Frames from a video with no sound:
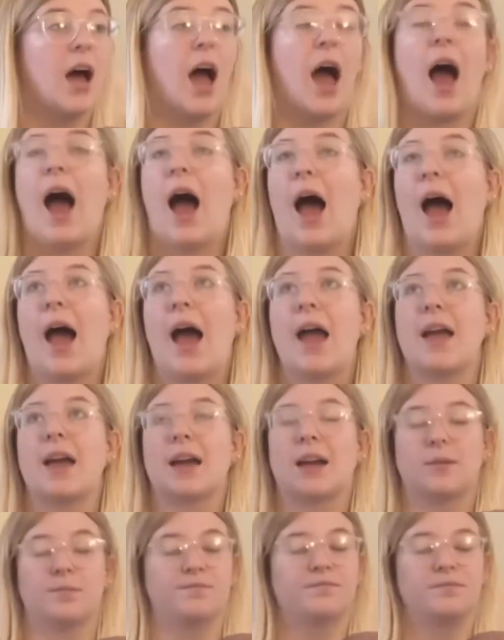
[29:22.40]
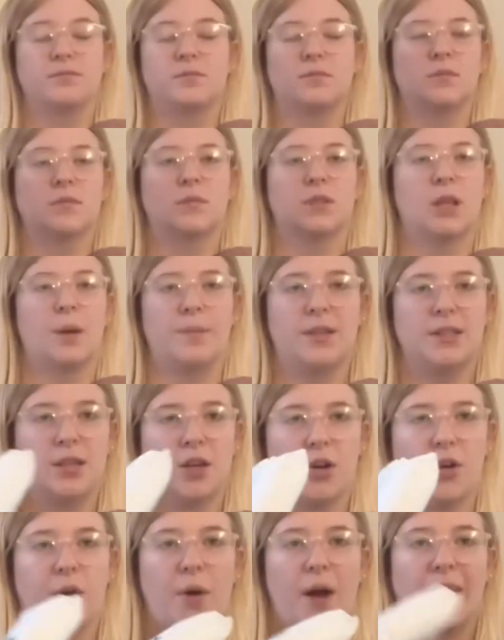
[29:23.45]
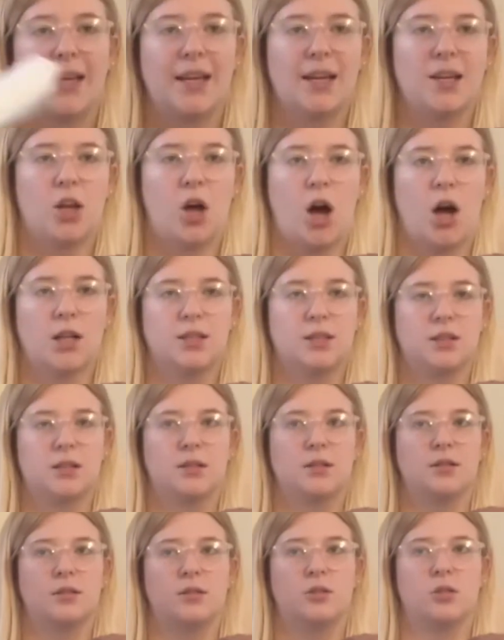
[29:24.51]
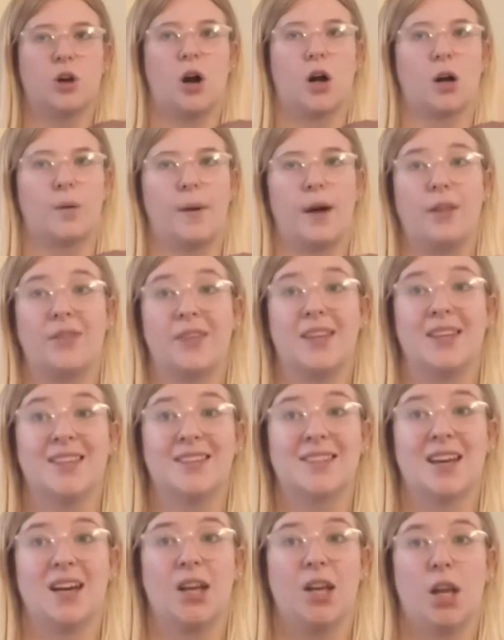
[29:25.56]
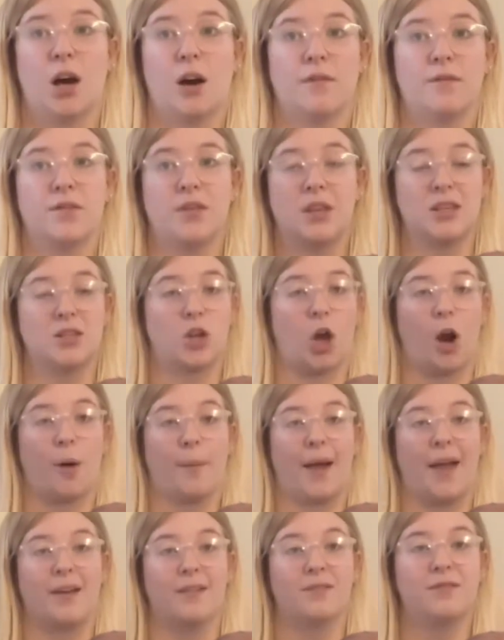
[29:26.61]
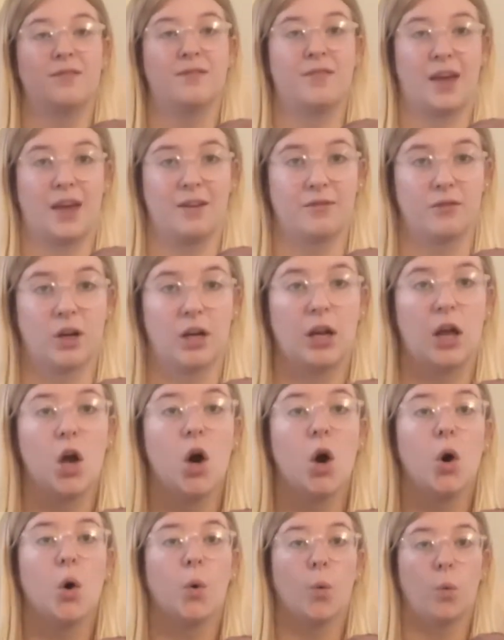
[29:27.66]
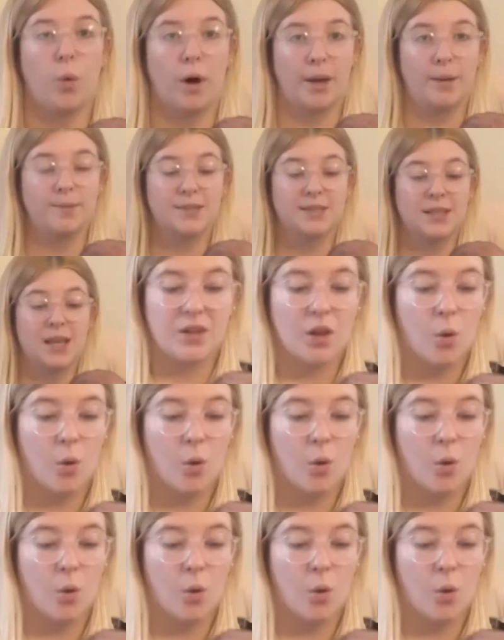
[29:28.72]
Let me tell you, I cannot talk about these enough. These are my favorite wipes.